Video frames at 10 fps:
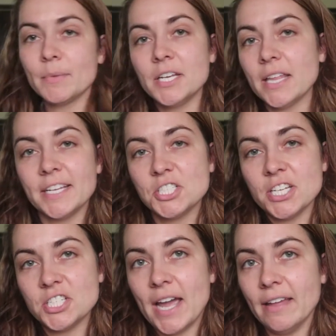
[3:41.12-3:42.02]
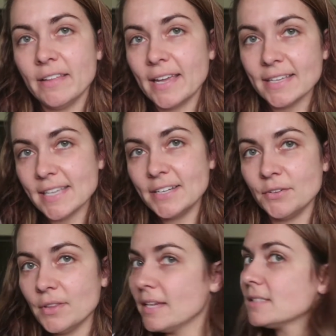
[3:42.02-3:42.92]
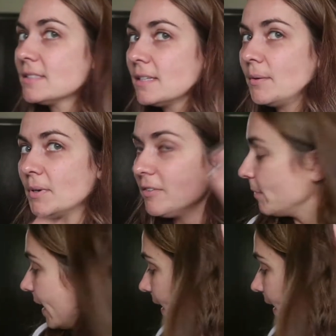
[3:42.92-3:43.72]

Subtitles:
gonna like chit chat like as I do this. I wonder if my